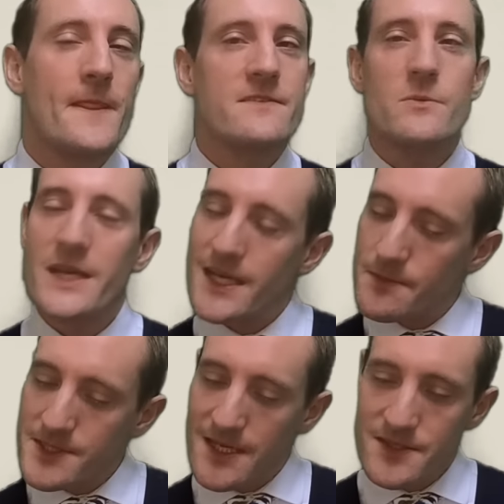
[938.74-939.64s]
So when it
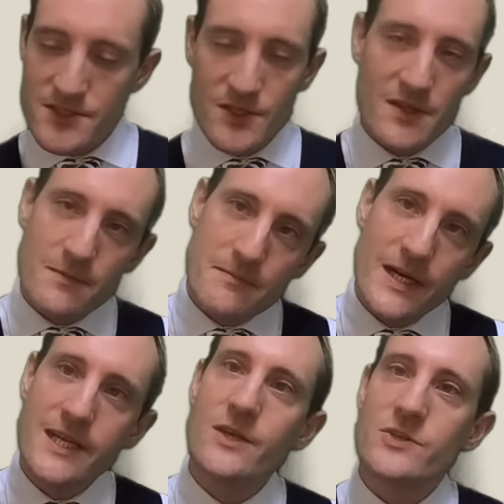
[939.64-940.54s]
comes down to sort of the
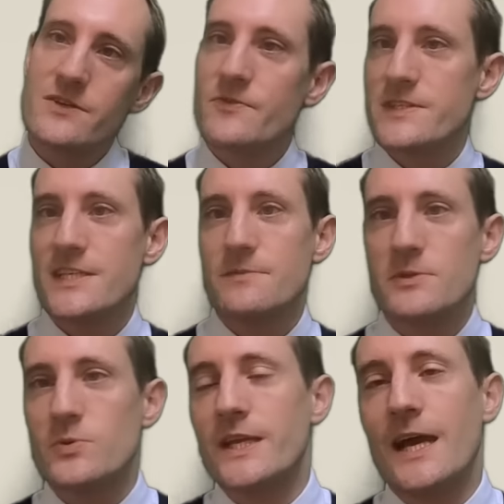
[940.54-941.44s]
minute differences
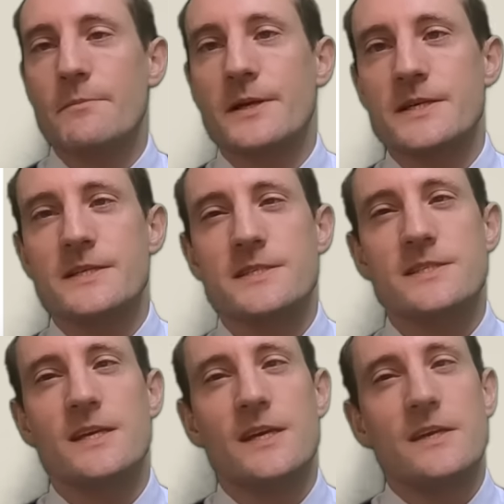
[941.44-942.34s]
between applicants,